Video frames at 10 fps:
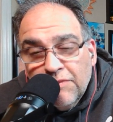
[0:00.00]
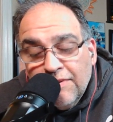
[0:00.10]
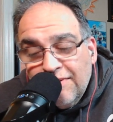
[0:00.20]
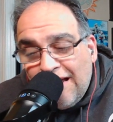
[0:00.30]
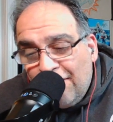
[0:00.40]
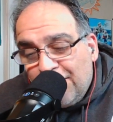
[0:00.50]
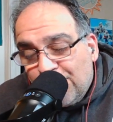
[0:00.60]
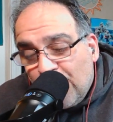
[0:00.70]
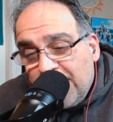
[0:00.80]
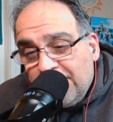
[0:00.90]
Now, if they
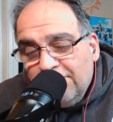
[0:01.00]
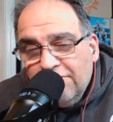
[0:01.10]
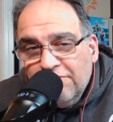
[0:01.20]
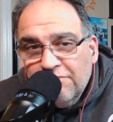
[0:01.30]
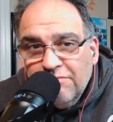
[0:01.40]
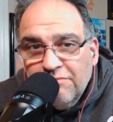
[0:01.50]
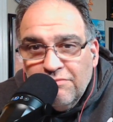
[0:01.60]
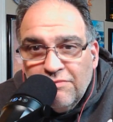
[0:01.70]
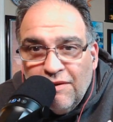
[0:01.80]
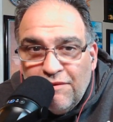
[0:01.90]
trade him,
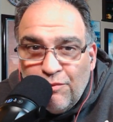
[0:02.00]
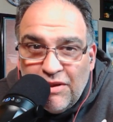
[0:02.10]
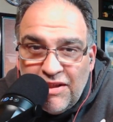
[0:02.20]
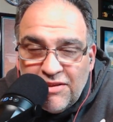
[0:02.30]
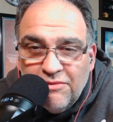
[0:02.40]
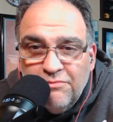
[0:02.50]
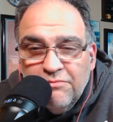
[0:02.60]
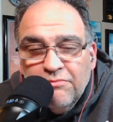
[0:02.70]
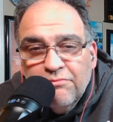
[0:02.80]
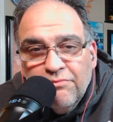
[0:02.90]
if they release him,
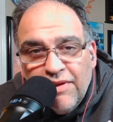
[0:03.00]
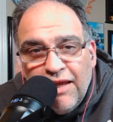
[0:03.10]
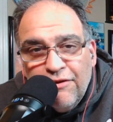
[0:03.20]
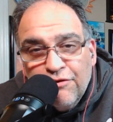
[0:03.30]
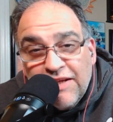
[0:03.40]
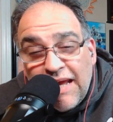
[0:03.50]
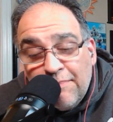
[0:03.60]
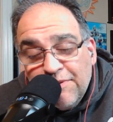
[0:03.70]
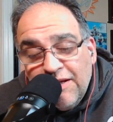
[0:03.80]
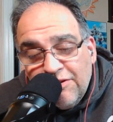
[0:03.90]
yeah, there's cap
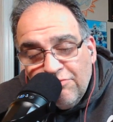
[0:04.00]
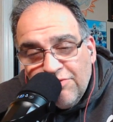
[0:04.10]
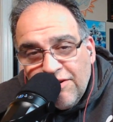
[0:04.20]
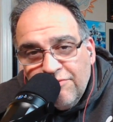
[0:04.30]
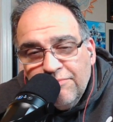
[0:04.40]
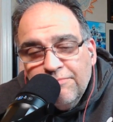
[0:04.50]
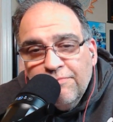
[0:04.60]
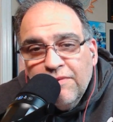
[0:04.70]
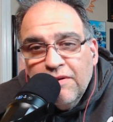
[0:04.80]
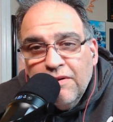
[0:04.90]
issues there.
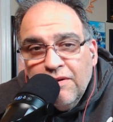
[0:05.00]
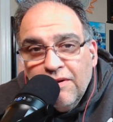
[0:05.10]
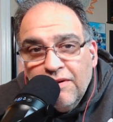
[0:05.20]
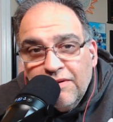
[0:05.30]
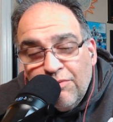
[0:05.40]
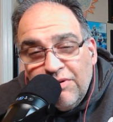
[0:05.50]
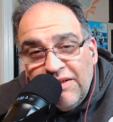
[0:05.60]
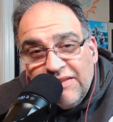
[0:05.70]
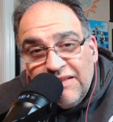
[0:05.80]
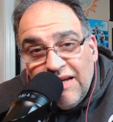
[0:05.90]
They
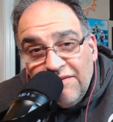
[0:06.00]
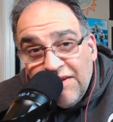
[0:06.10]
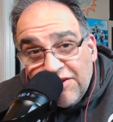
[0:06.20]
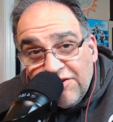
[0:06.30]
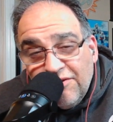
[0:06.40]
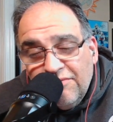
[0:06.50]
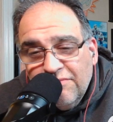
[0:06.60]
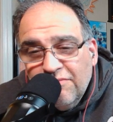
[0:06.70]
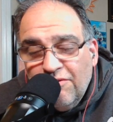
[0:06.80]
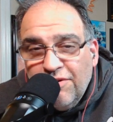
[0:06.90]
release it now next year,
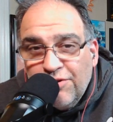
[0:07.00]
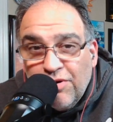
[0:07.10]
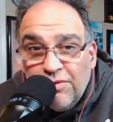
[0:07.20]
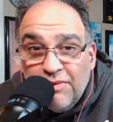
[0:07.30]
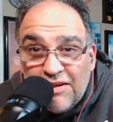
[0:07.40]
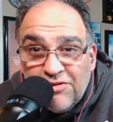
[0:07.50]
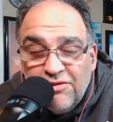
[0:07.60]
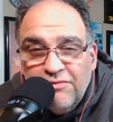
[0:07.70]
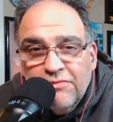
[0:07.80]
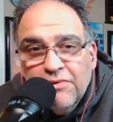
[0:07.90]
or they trade him last
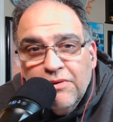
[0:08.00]
year.